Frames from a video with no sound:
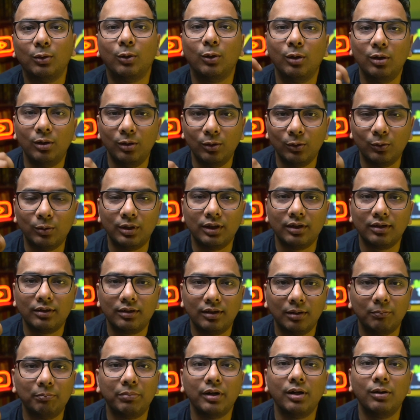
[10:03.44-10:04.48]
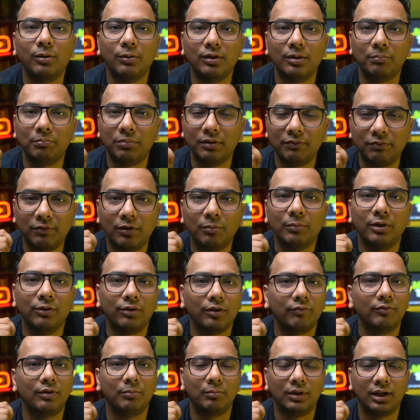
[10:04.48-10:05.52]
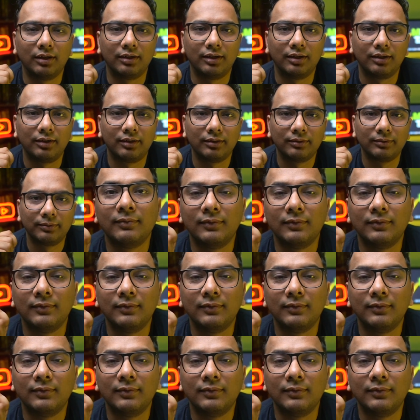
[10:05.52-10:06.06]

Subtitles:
or lower compared to the performance of the market.